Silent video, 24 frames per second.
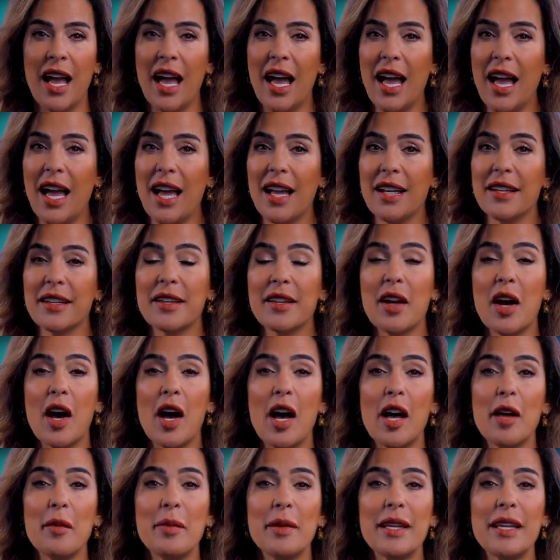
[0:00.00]
And
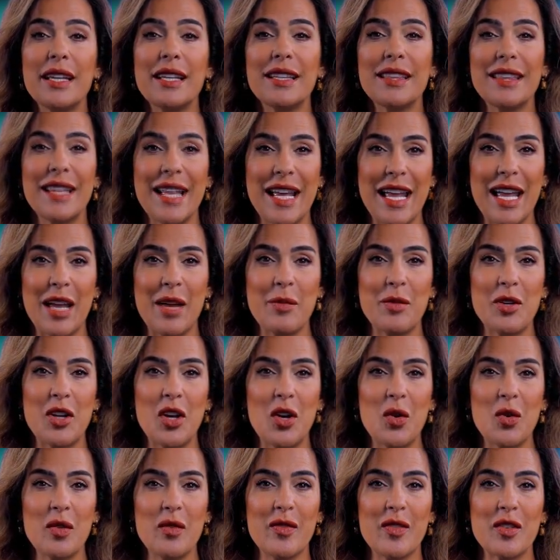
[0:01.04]
Khabi Lame,
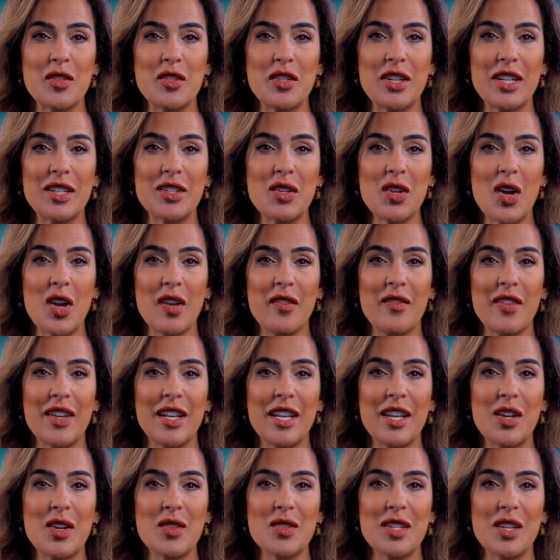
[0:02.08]
known for TikTok
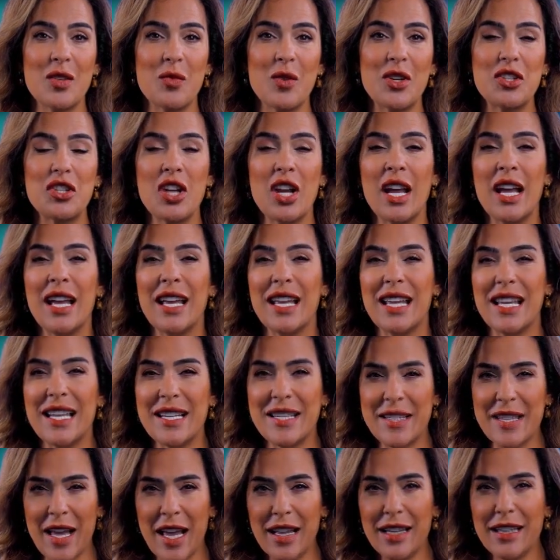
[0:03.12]
videos in which he
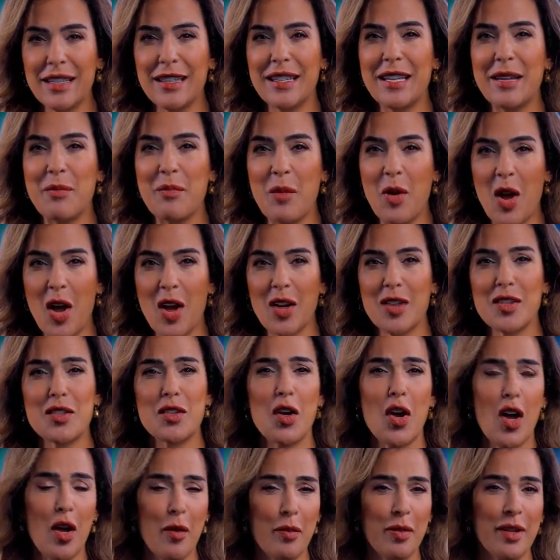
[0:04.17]
silently mocks
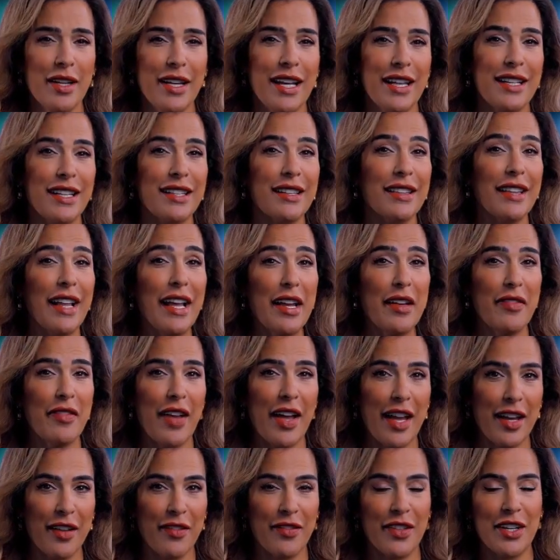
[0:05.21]
complicated life
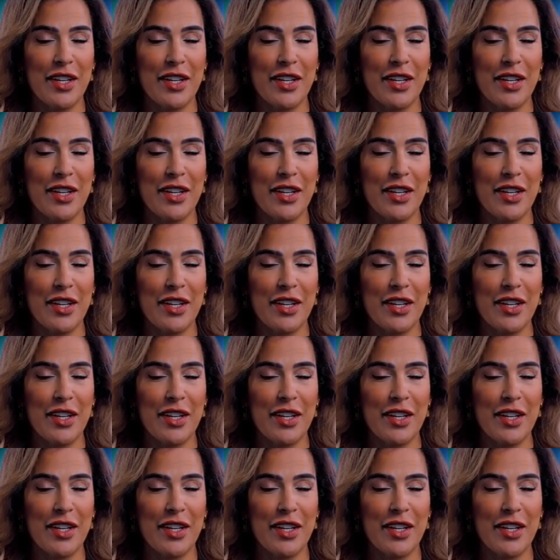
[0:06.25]
hack